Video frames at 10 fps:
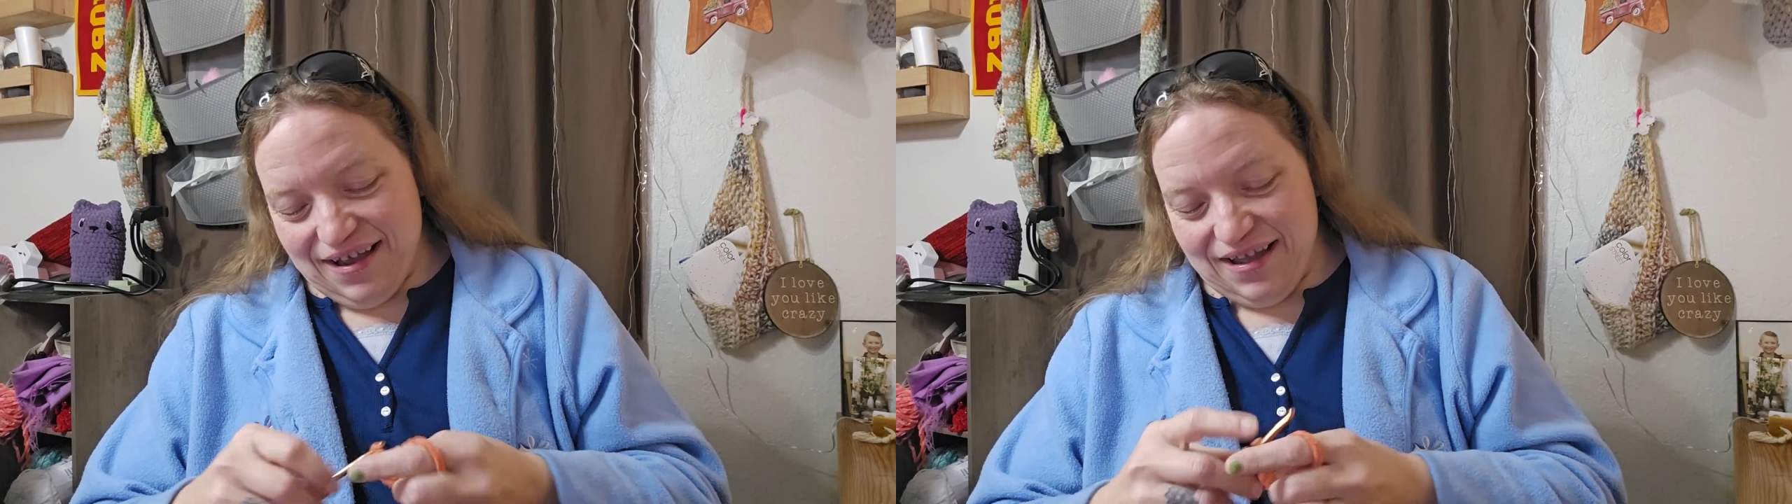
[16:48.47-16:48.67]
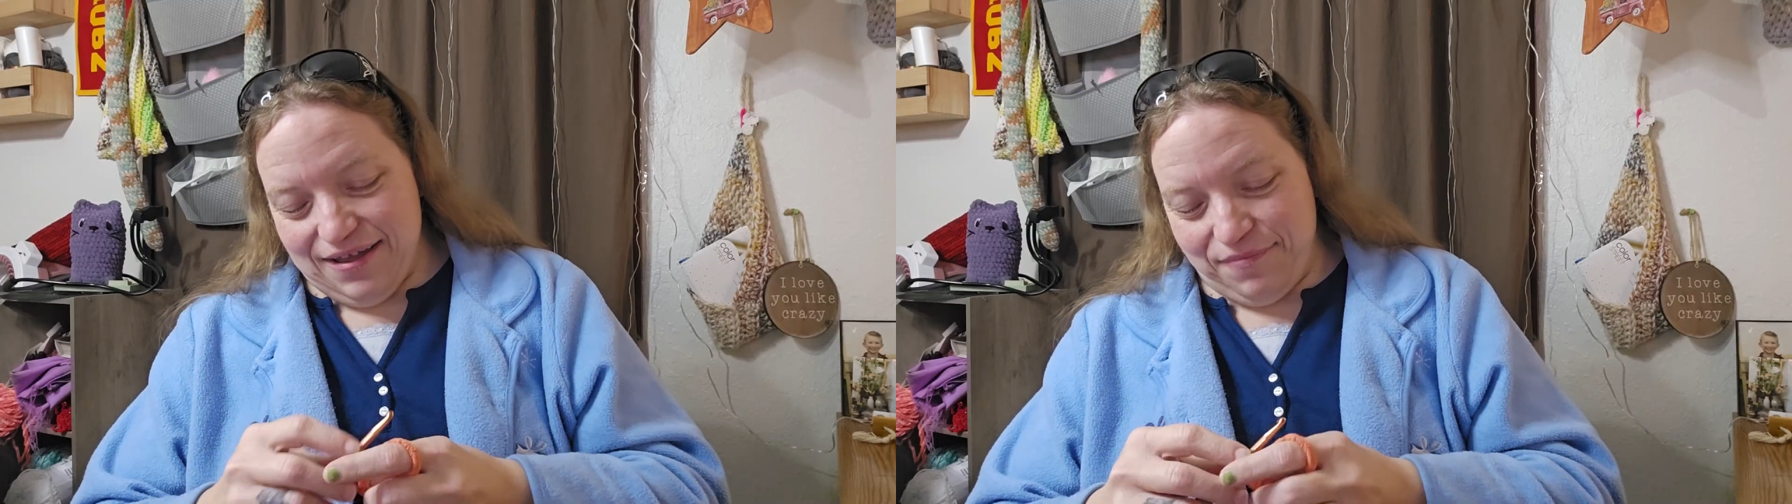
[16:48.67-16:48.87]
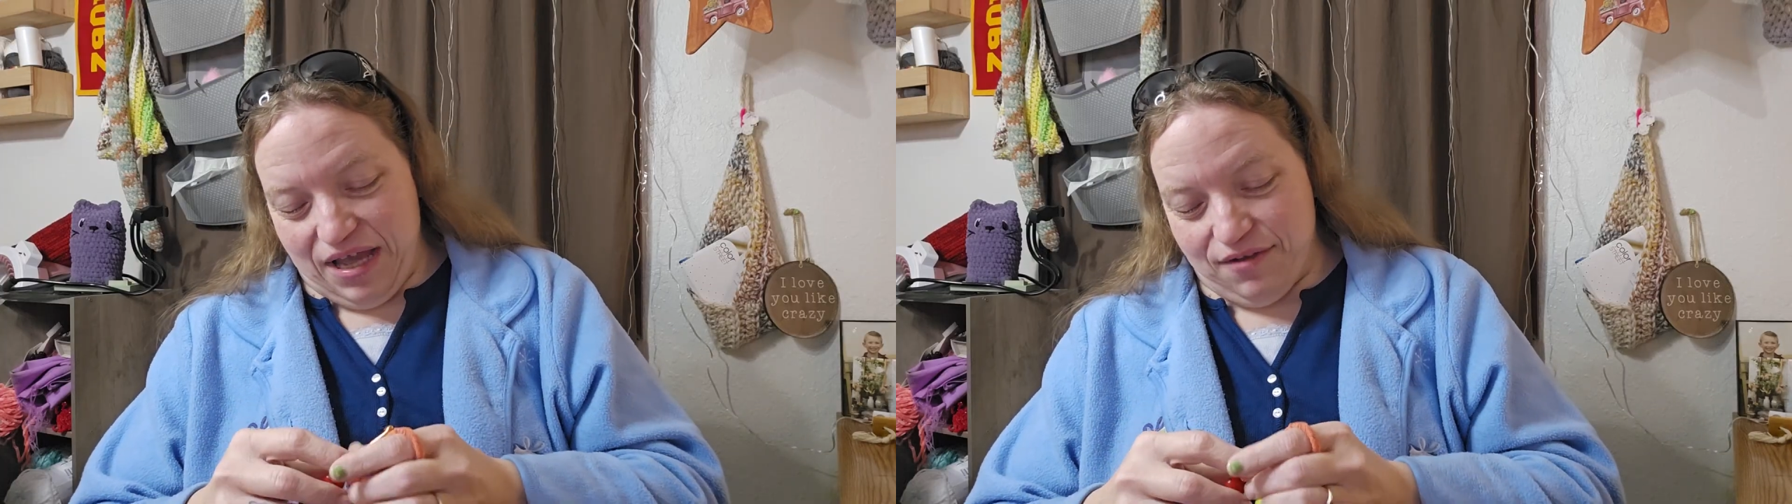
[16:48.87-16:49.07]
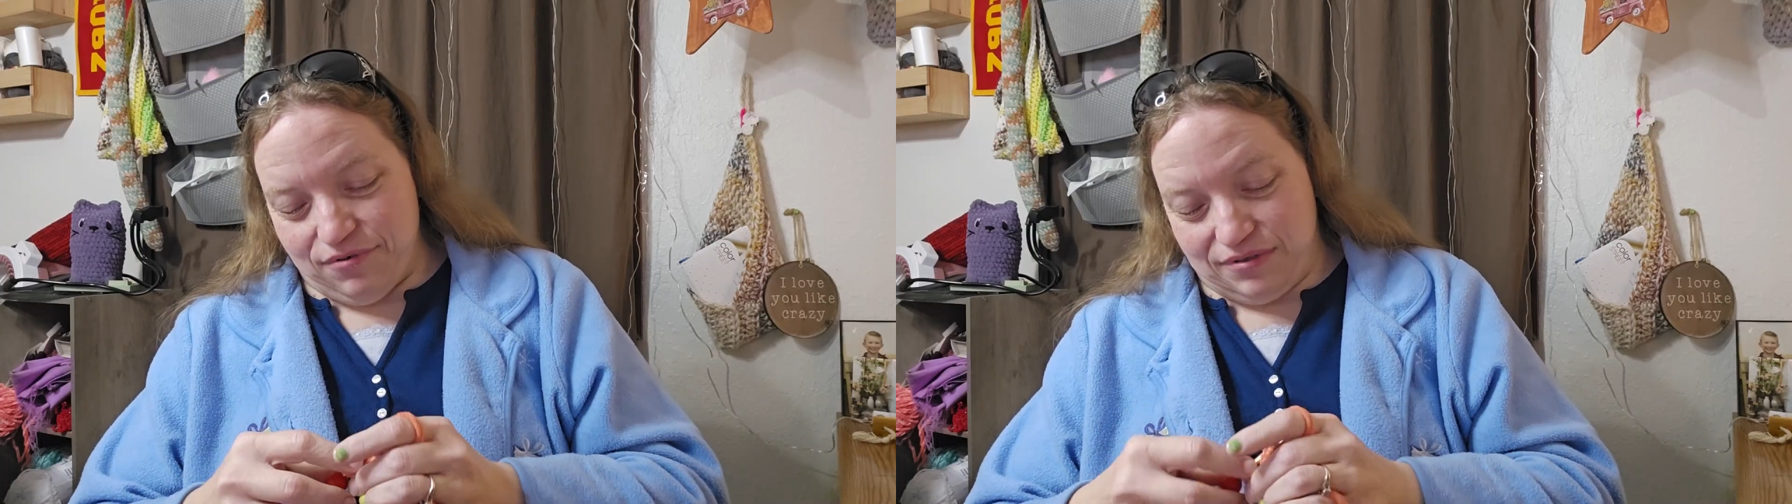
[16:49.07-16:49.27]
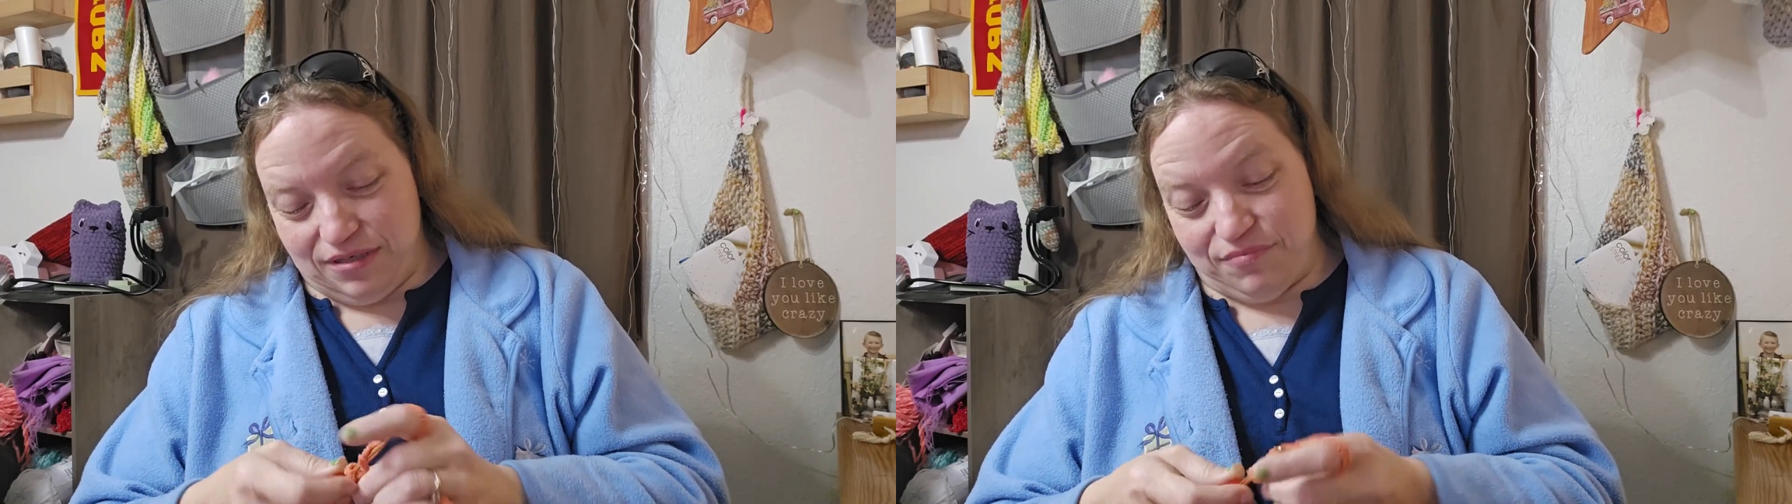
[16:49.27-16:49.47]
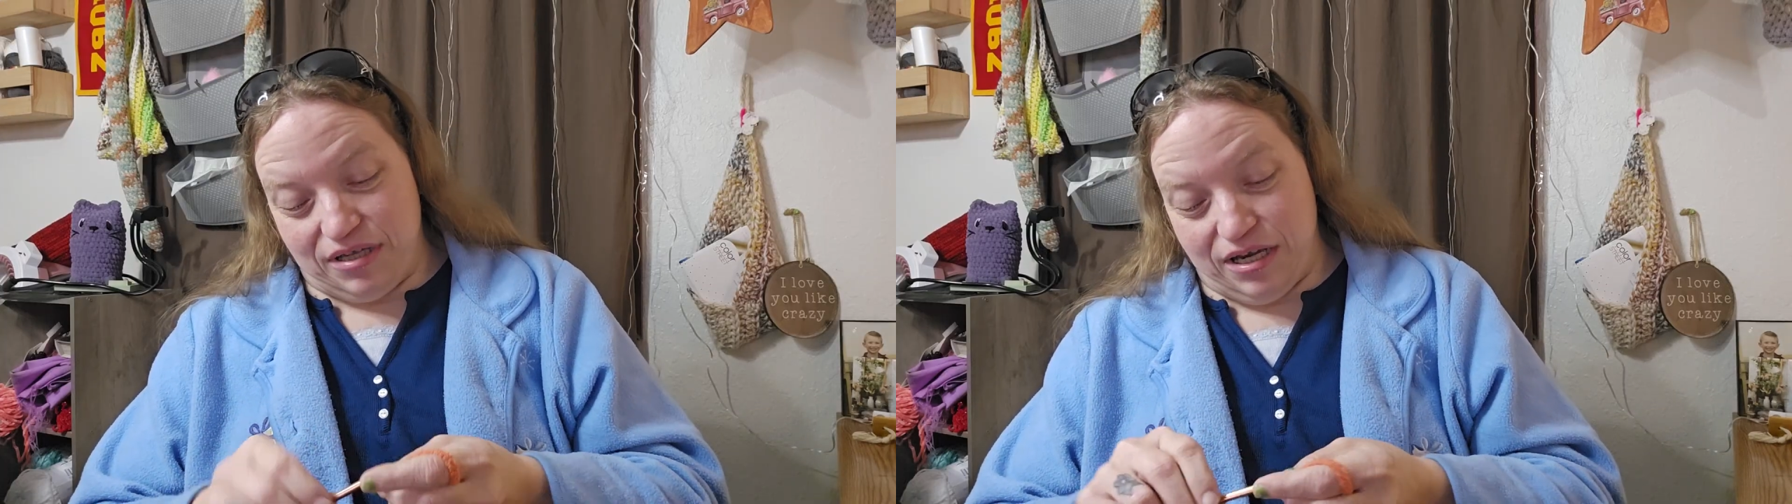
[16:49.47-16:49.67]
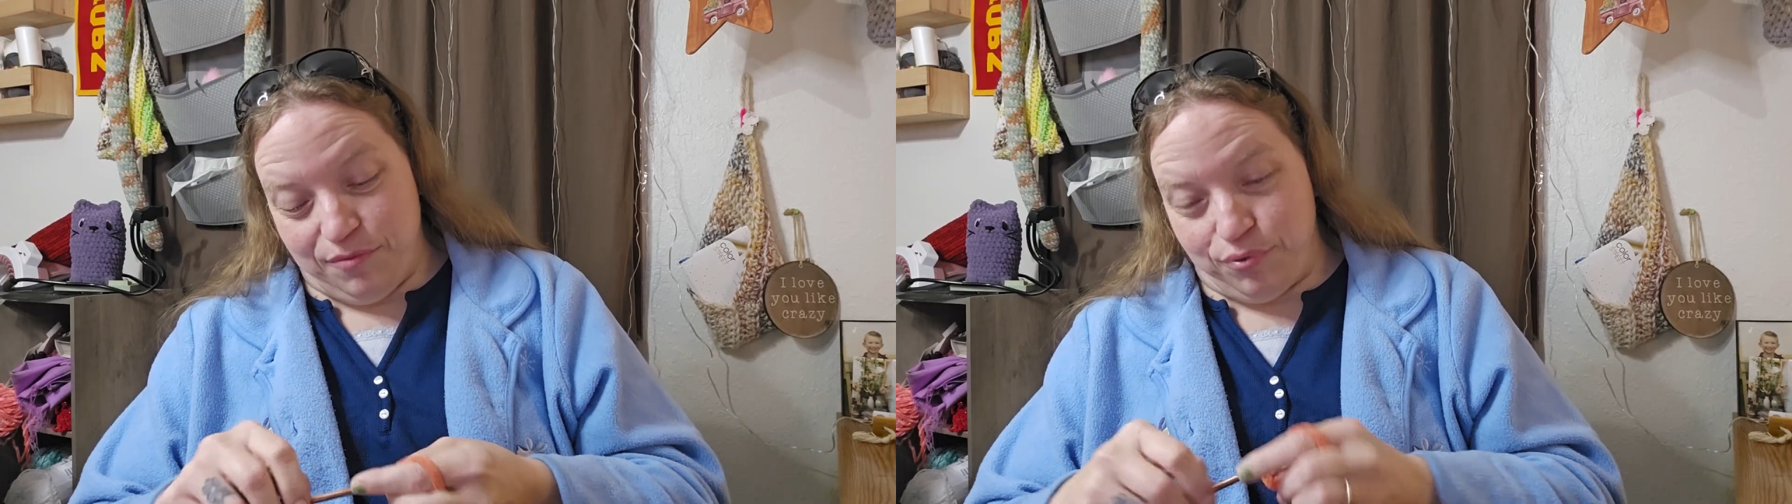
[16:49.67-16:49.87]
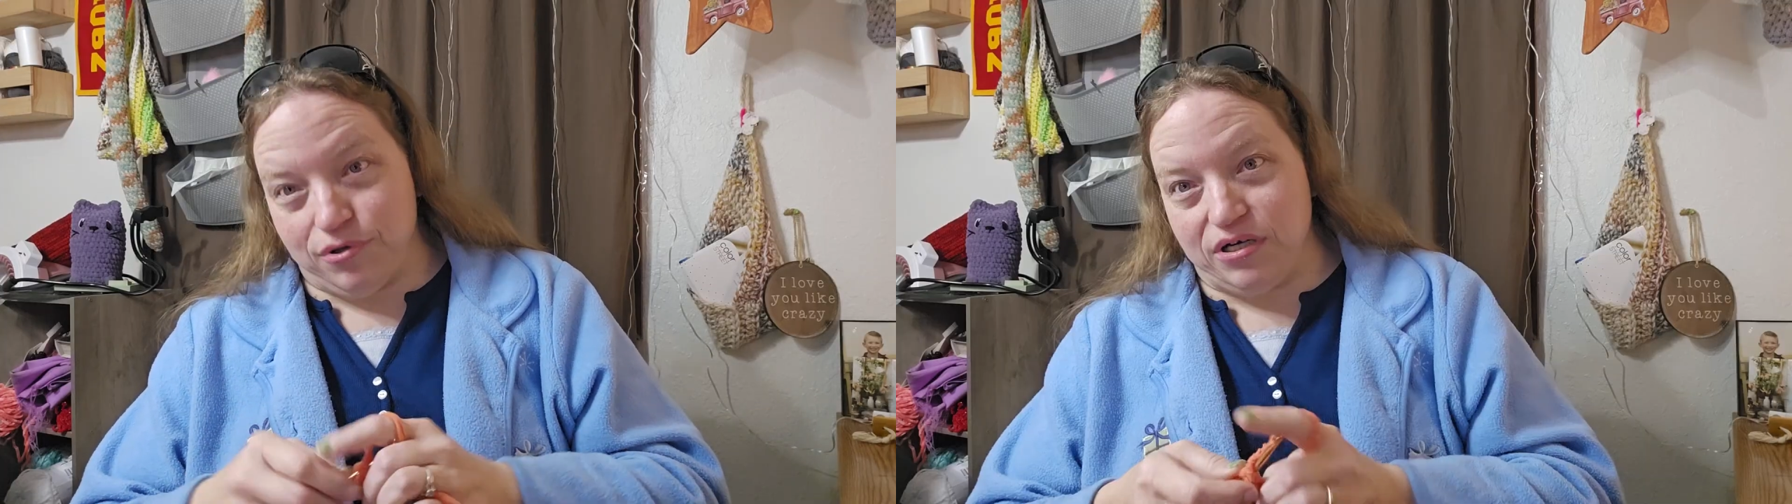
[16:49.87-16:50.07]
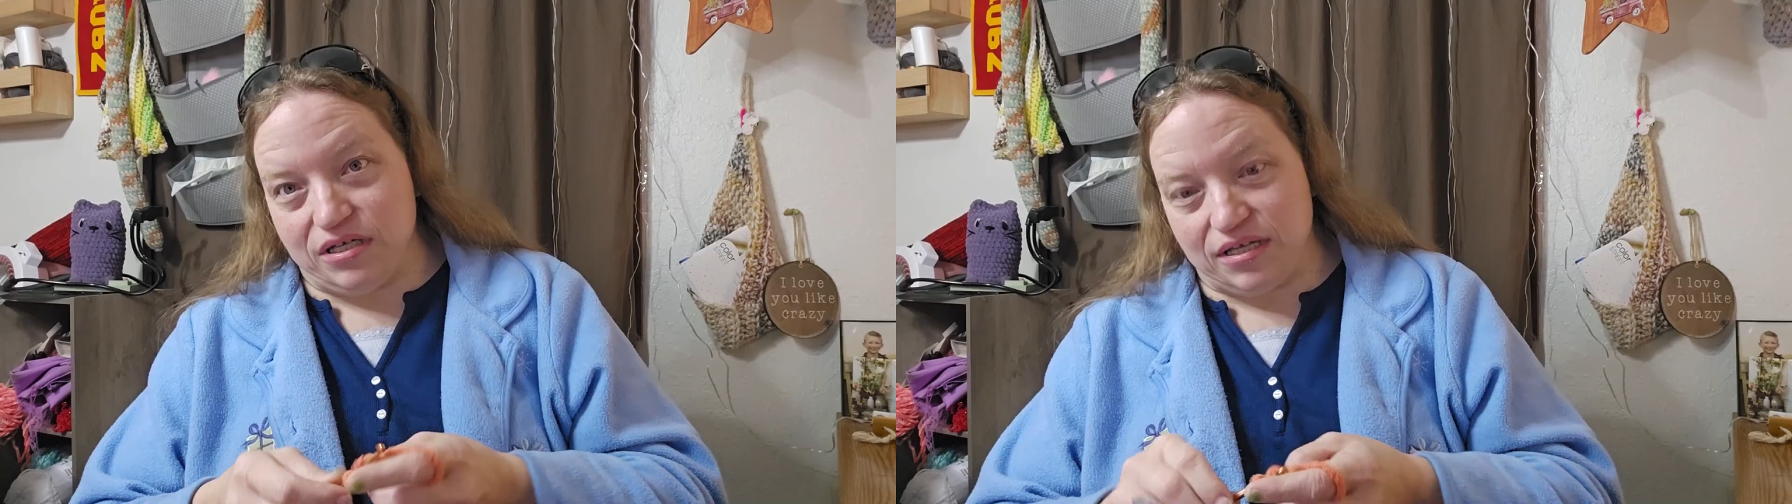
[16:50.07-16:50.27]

I'm getting pretty